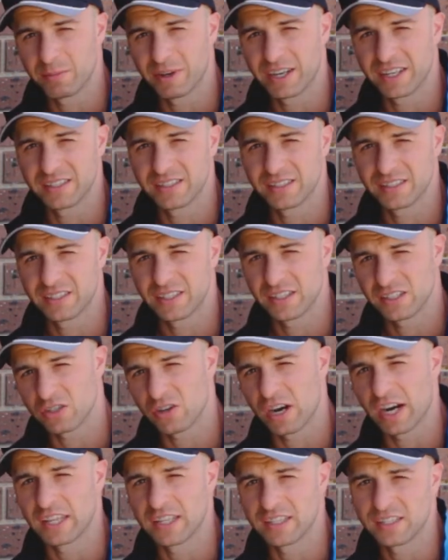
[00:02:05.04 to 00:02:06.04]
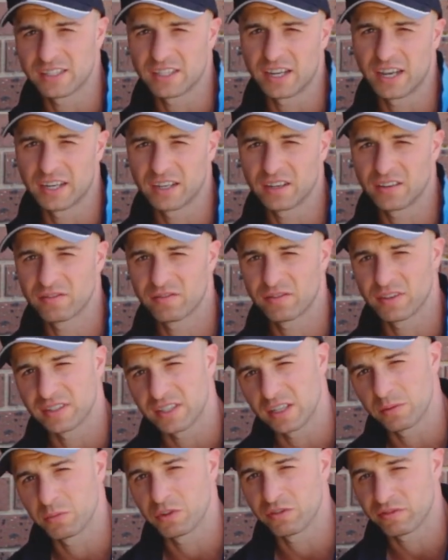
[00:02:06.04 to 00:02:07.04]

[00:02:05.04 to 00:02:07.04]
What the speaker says: means the Australian standard for timber